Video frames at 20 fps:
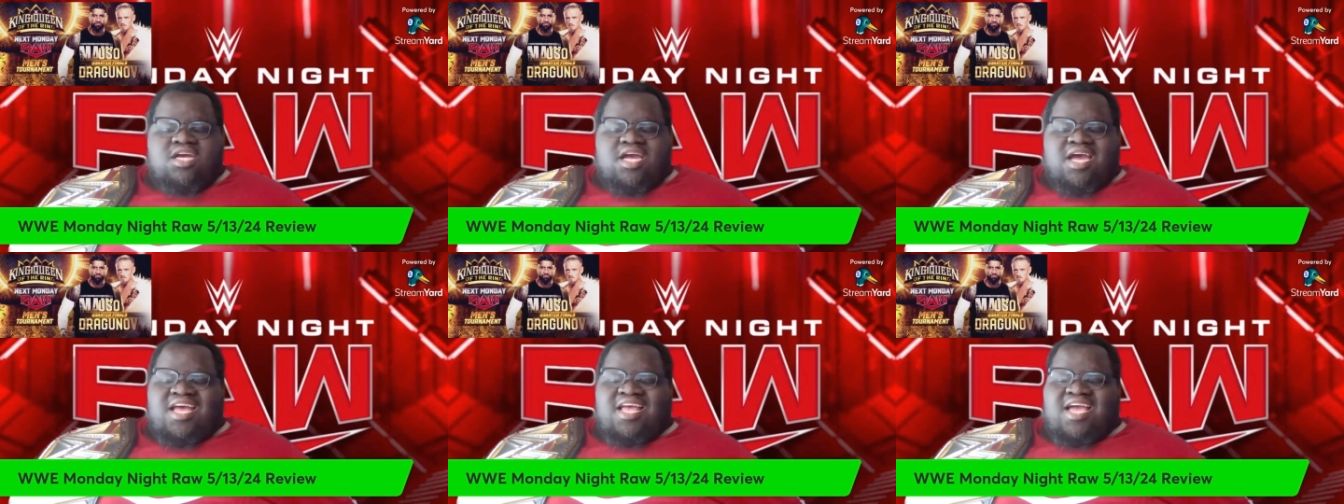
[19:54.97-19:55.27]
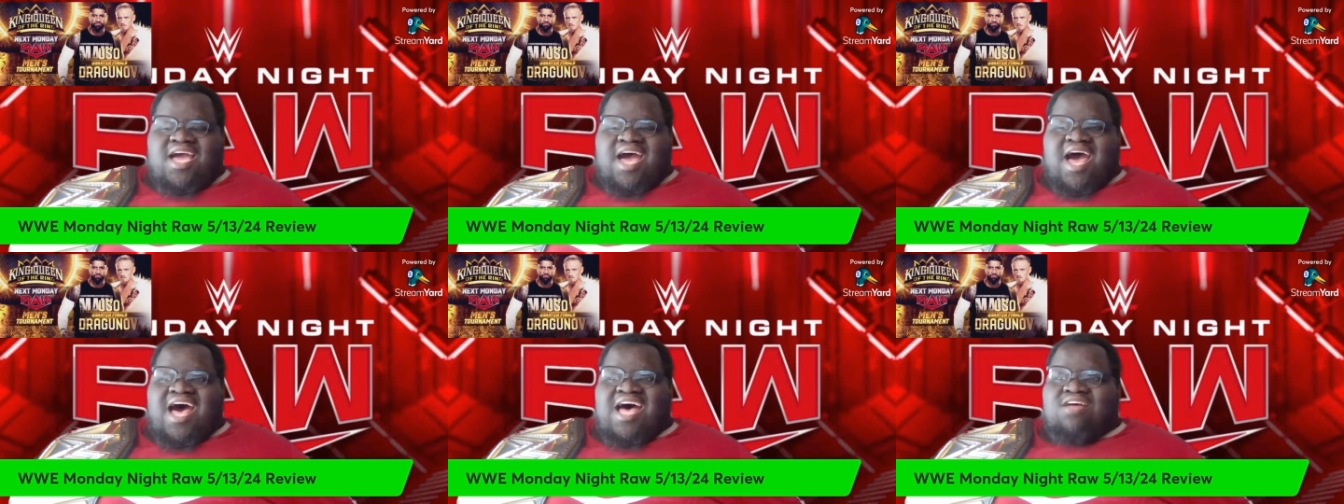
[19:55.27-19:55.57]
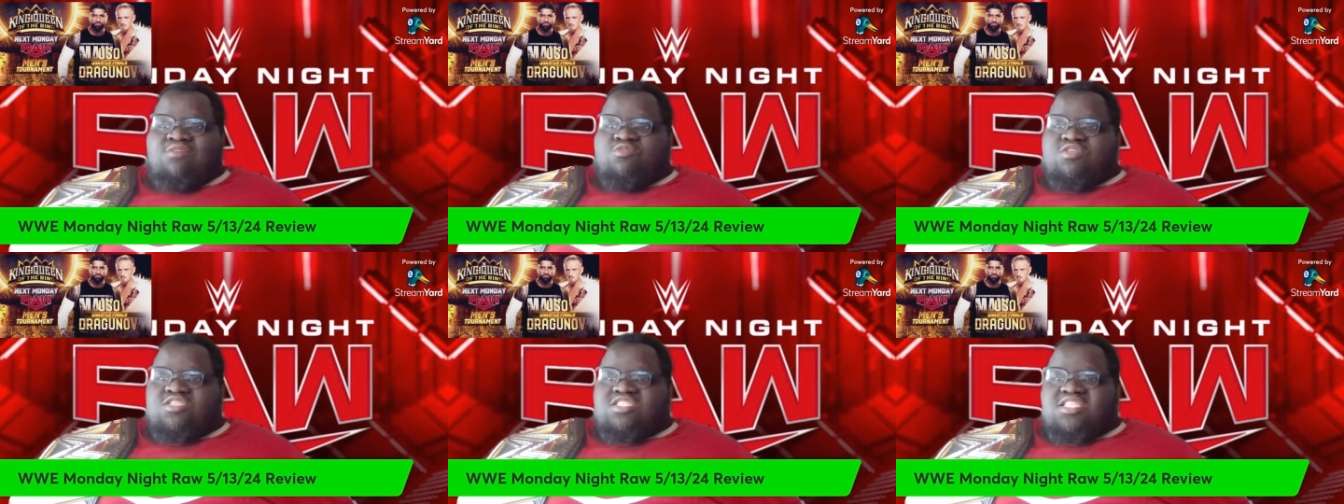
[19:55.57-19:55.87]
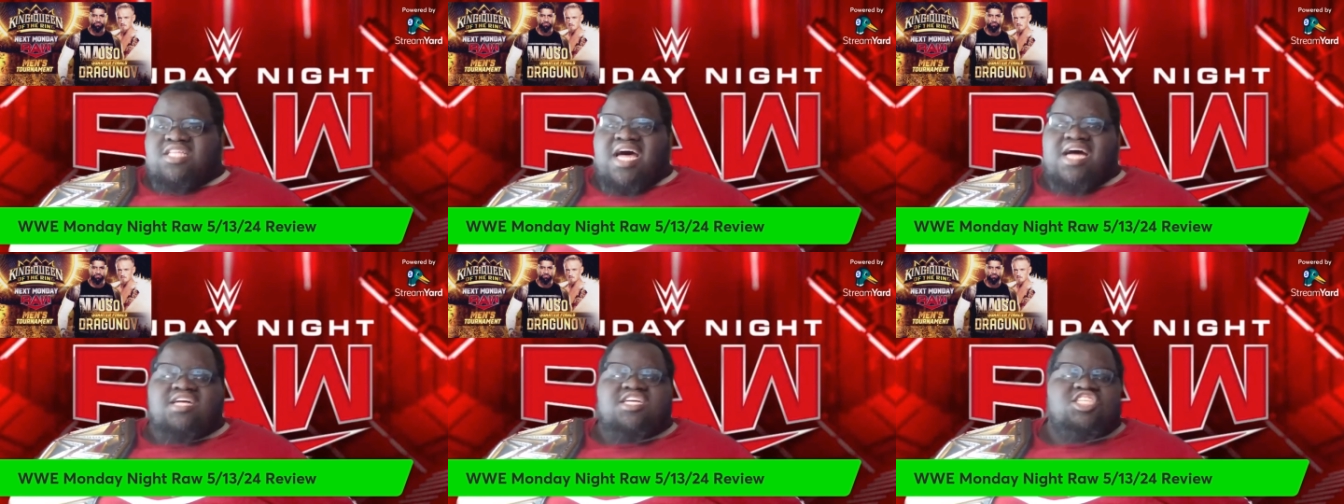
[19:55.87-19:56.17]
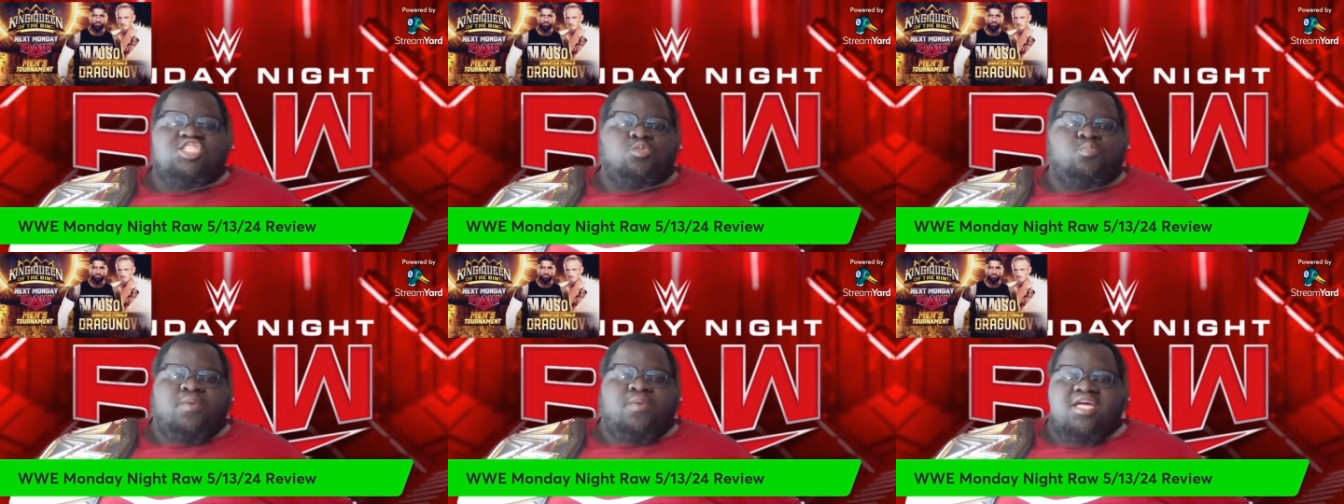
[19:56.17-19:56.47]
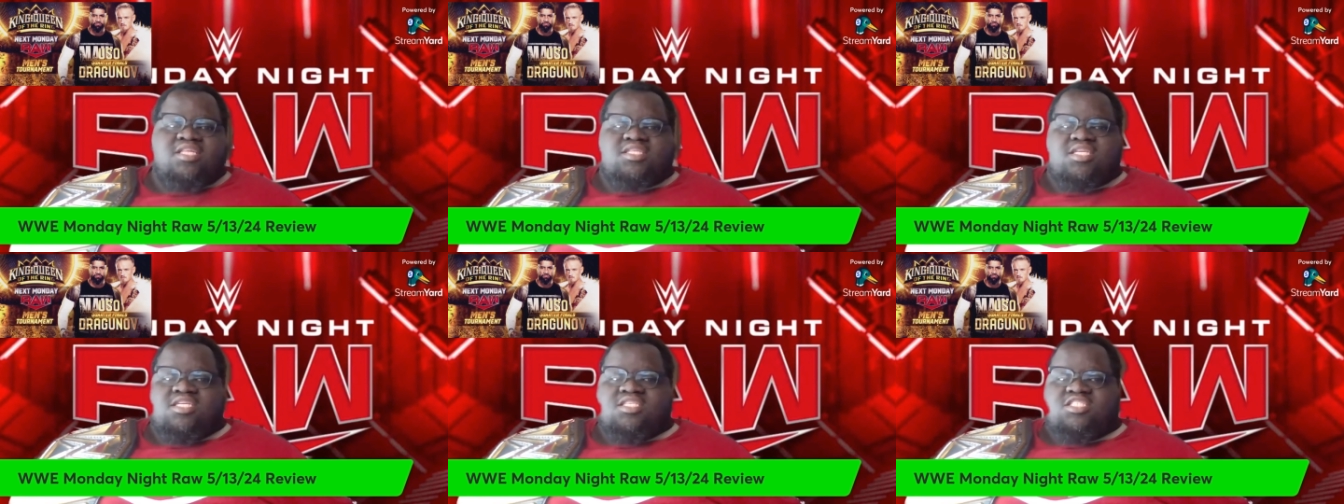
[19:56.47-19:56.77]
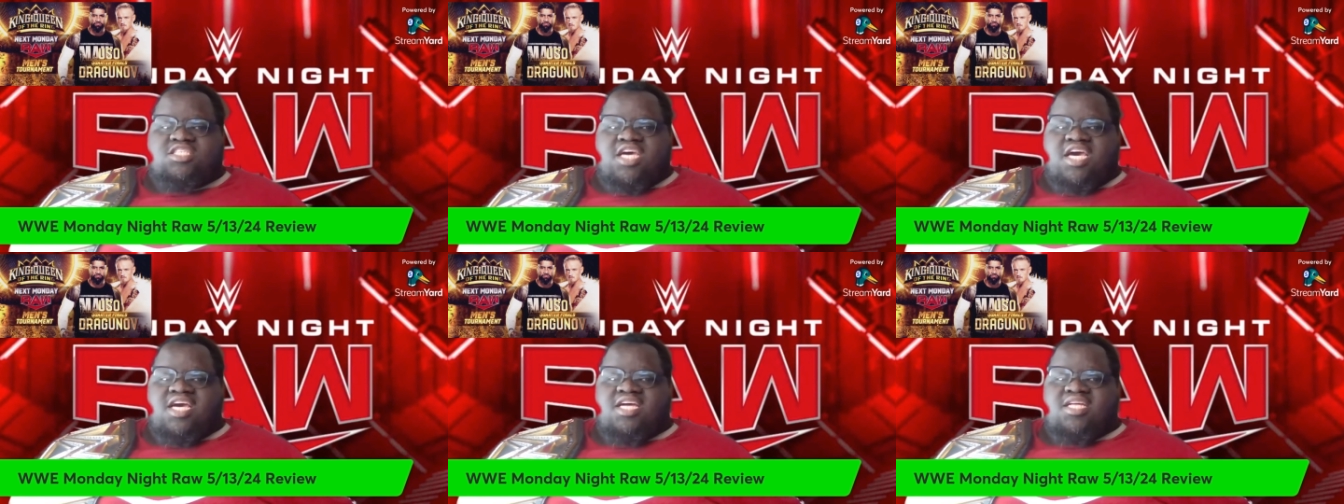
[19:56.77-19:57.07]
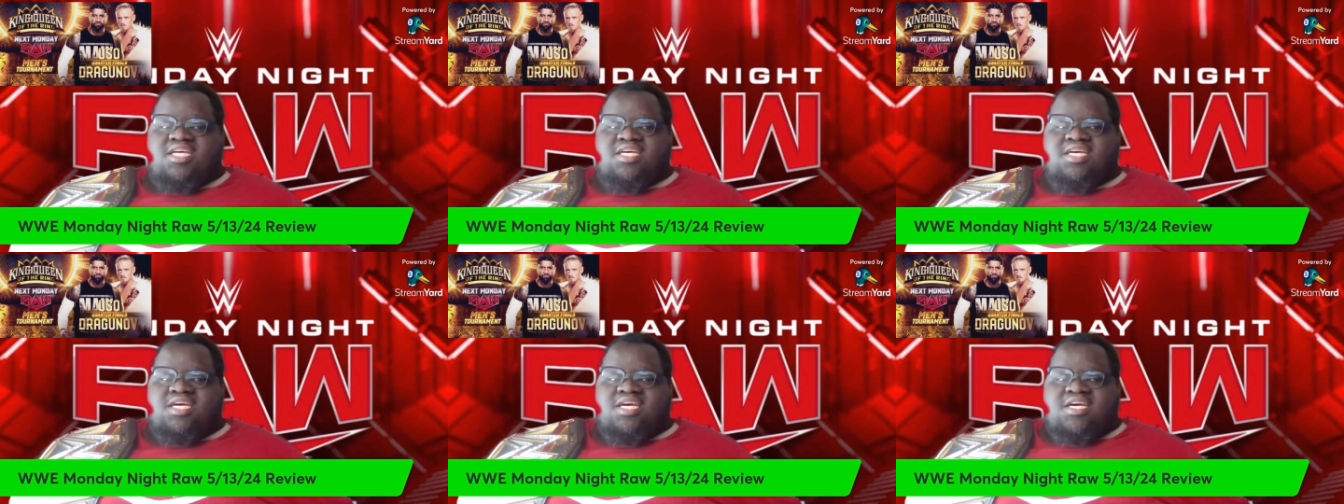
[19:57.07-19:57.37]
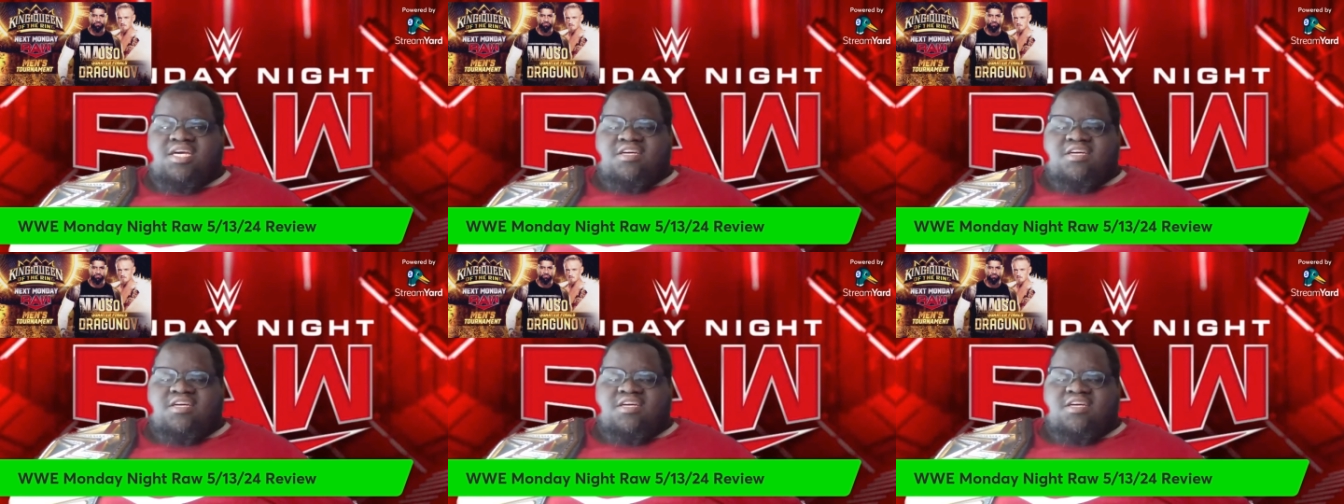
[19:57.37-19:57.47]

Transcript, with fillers: and I was not expecting Jey